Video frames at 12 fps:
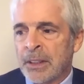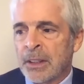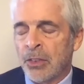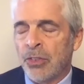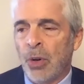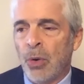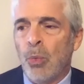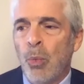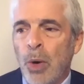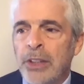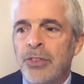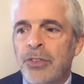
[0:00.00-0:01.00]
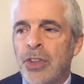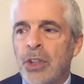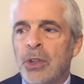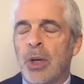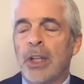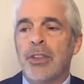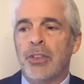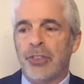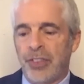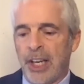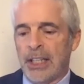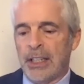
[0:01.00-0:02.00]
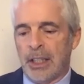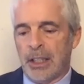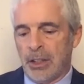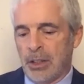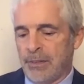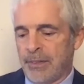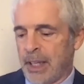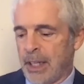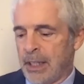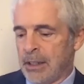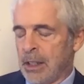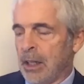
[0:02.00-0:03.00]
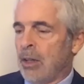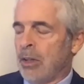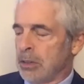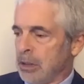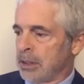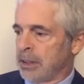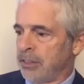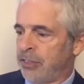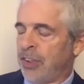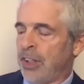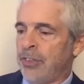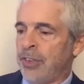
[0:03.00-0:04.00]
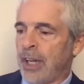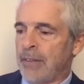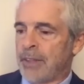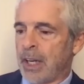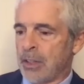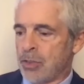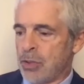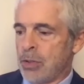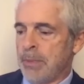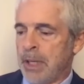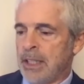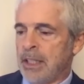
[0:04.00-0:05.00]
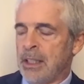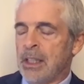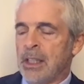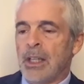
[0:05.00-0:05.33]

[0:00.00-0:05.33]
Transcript: So once you understand that you've got, oh, look, it says that I've got too many